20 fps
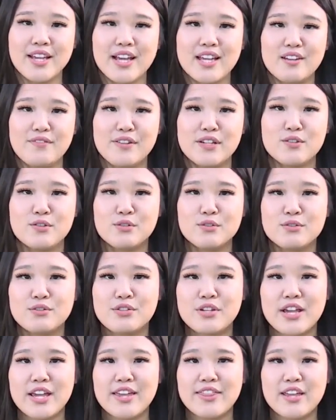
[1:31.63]
And officials
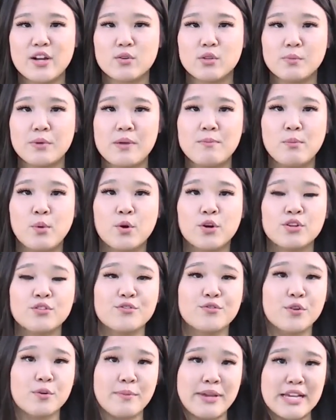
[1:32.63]
say there will be more
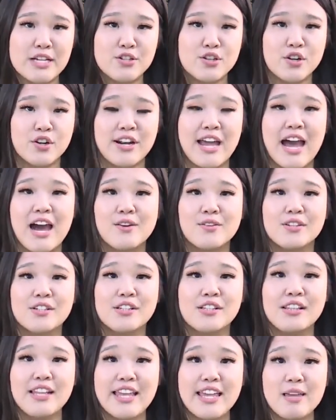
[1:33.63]
information on how to
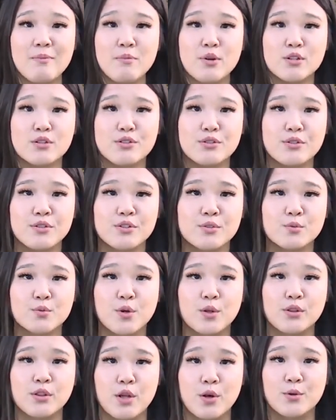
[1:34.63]
claim your student
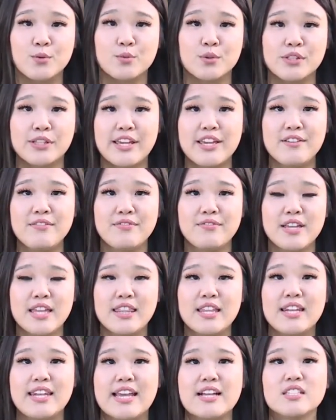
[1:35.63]
loan relief in
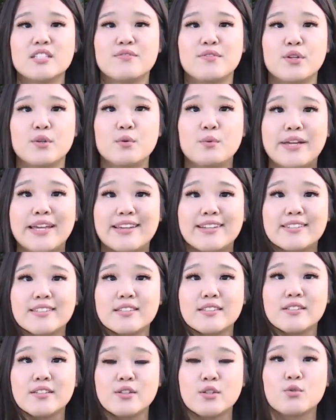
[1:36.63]
the next few
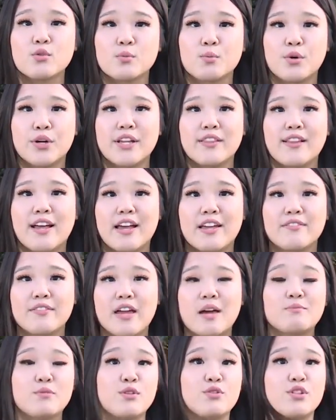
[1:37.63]
weeks. Reporting live,
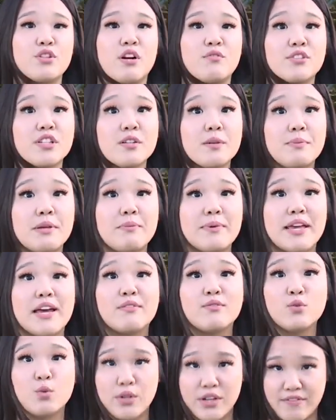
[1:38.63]
I'm Sooji Nam,
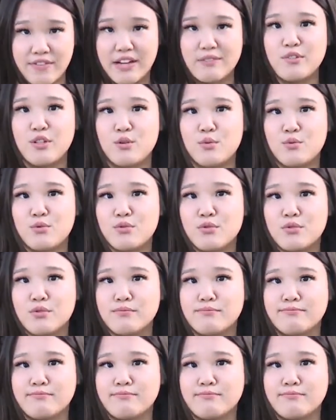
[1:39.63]
WPBF 25 News.